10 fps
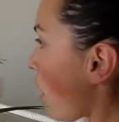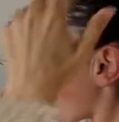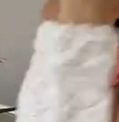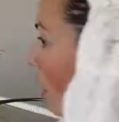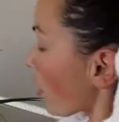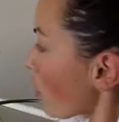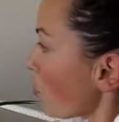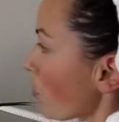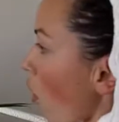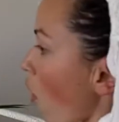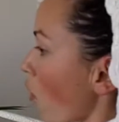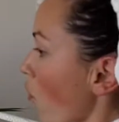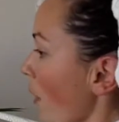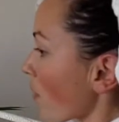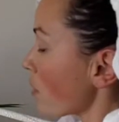I'm not going to put it all the way on the